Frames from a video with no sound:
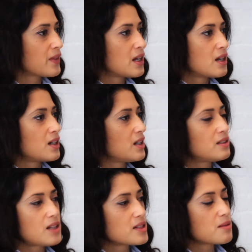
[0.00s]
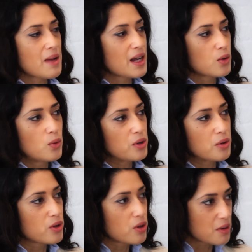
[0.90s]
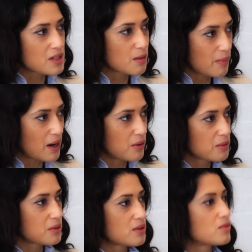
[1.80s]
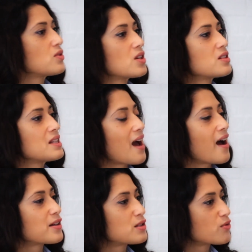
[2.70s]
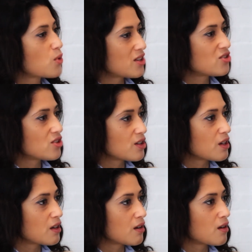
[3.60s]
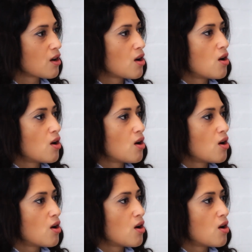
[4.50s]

And it doesn't matter what you're curious about, just the act of questioning,